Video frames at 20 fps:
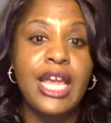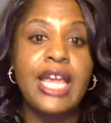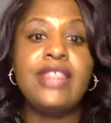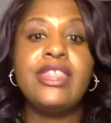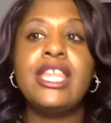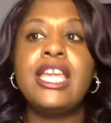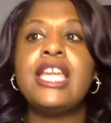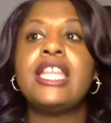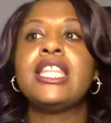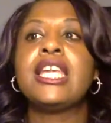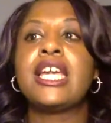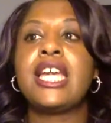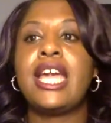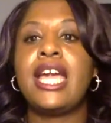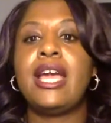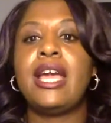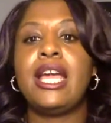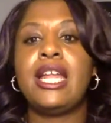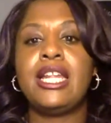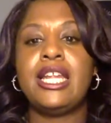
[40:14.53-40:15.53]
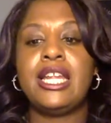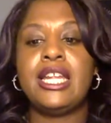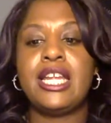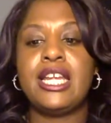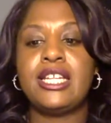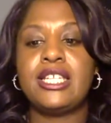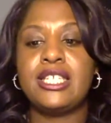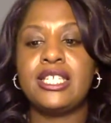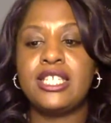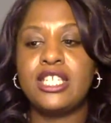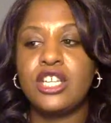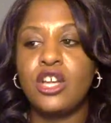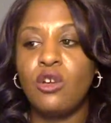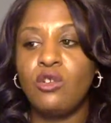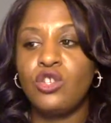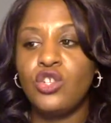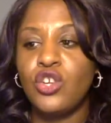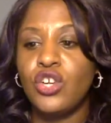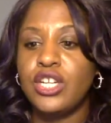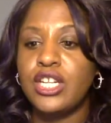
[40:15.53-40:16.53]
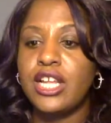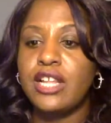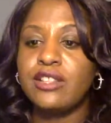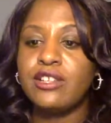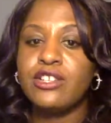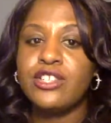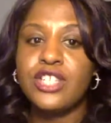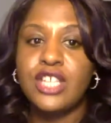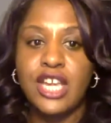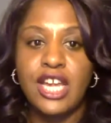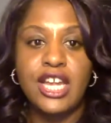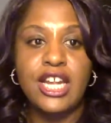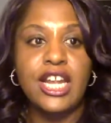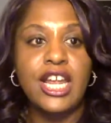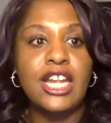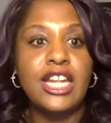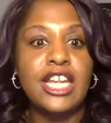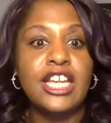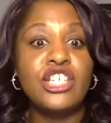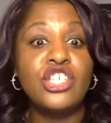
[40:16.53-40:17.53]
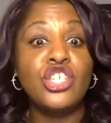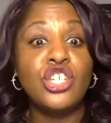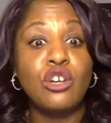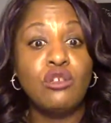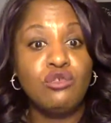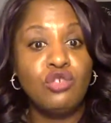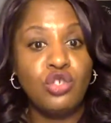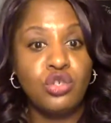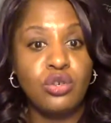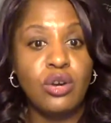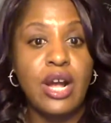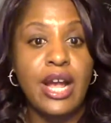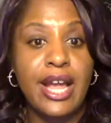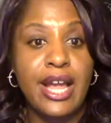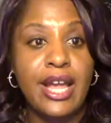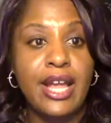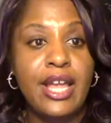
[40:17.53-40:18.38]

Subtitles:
And then they go to another scene and they show Dre.